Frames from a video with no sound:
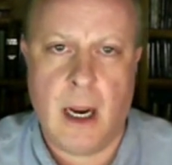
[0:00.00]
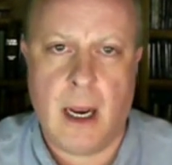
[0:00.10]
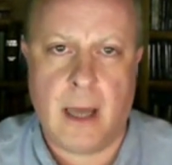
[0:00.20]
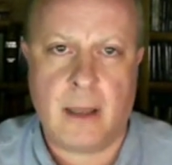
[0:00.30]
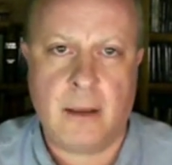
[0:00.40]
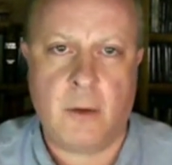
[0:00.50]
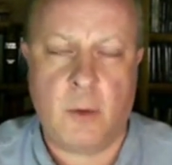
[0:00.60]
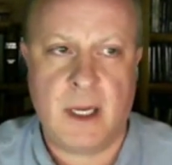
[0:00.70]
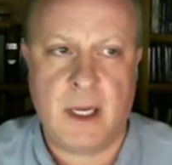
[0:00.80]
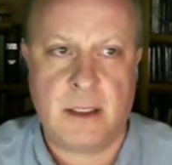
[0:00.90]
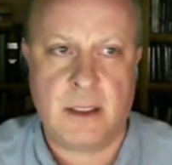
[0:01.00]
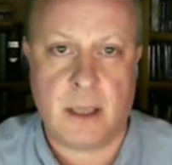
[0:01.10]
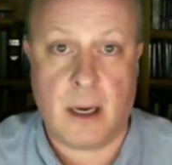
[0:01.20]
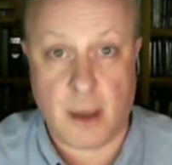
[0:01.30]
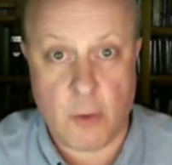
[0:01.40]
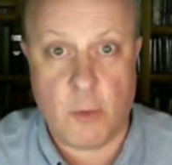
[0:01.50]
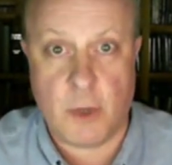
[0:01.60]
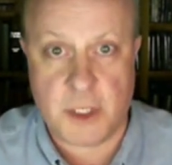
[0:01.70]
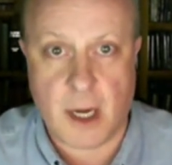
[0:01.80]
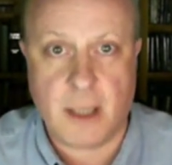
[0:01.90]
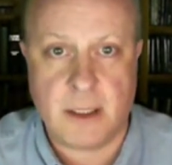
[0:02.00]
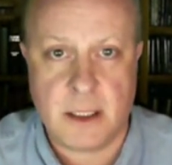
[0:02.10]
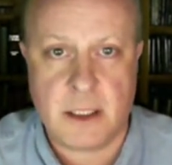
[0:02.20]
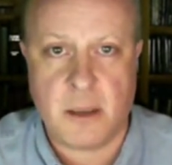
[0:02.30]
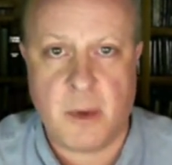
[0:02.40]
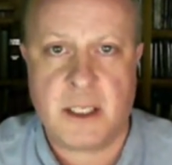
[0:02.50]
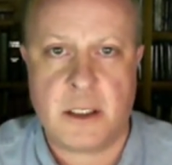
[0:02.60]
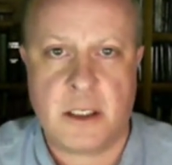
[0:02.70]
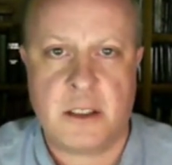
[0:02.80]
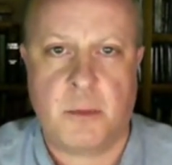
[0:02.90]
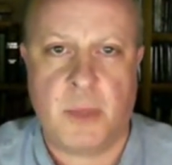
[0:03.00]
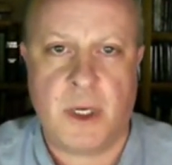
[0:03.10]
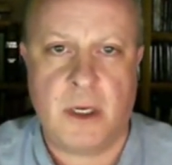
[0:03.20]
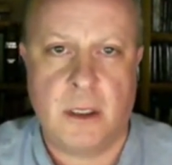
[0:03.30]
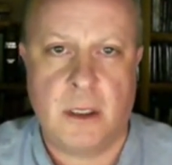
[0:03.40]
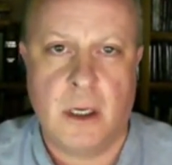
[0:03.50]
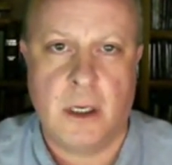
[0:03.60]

and I think and now we're starting to see the messages being